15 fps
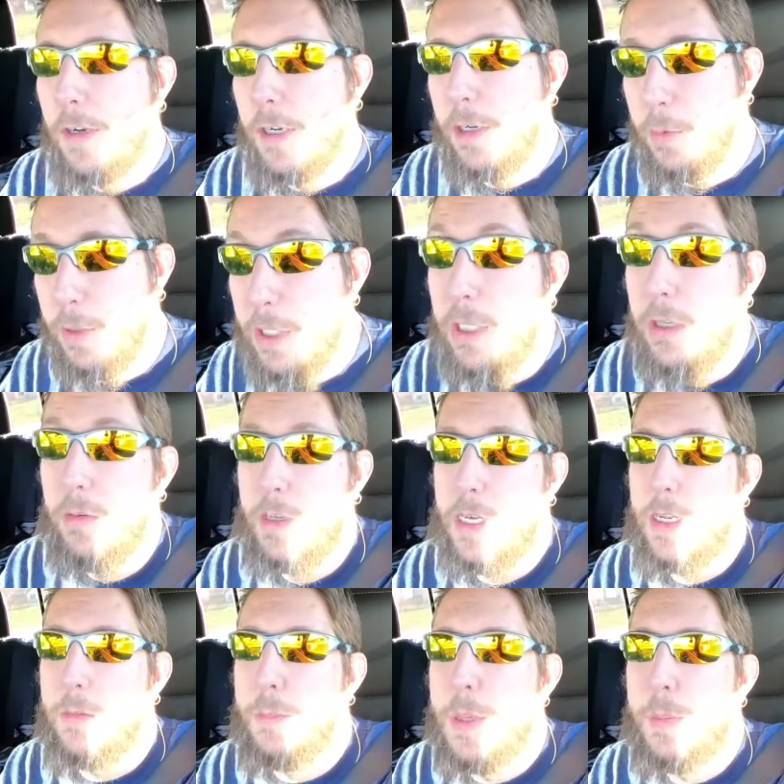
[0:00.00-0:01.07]
And we did. We
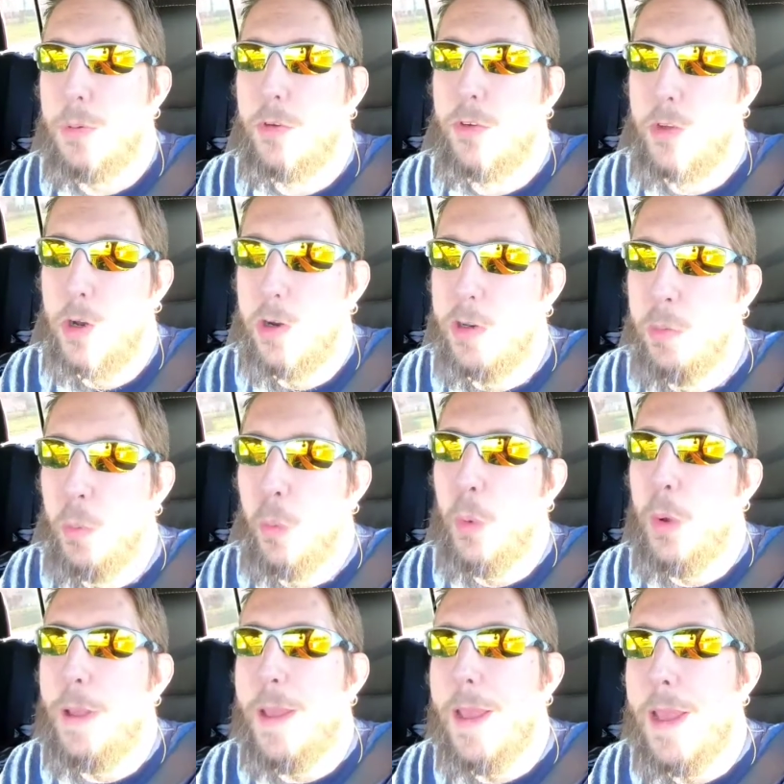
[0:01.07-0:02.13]
had people starting
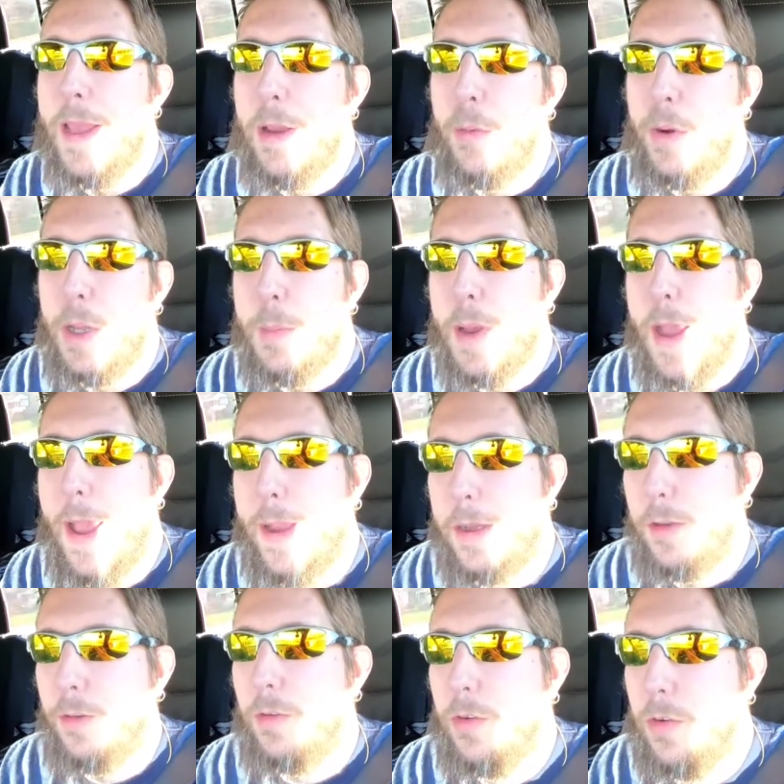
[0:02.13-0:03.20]
way, way back.
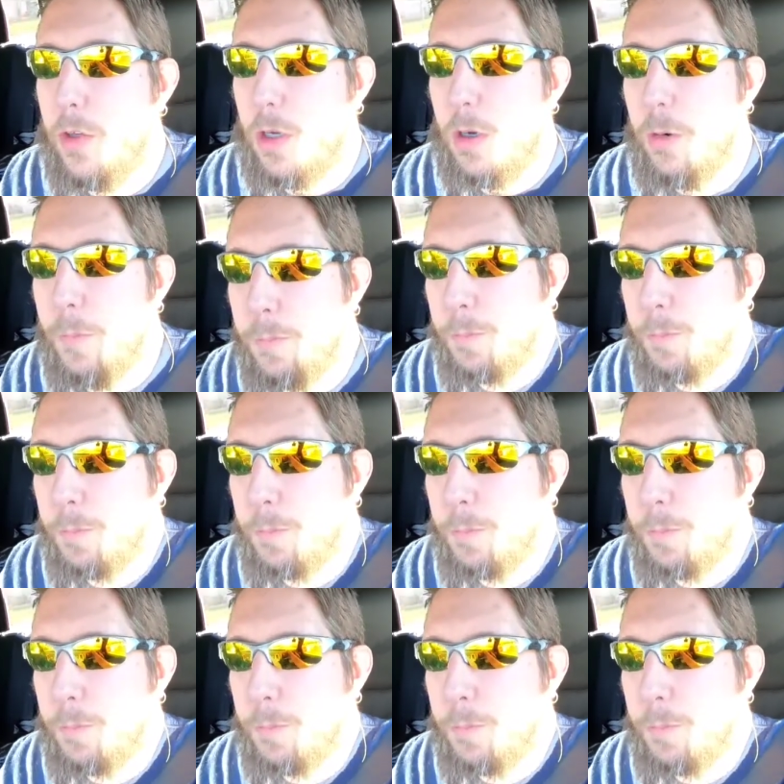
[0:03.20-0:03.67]
So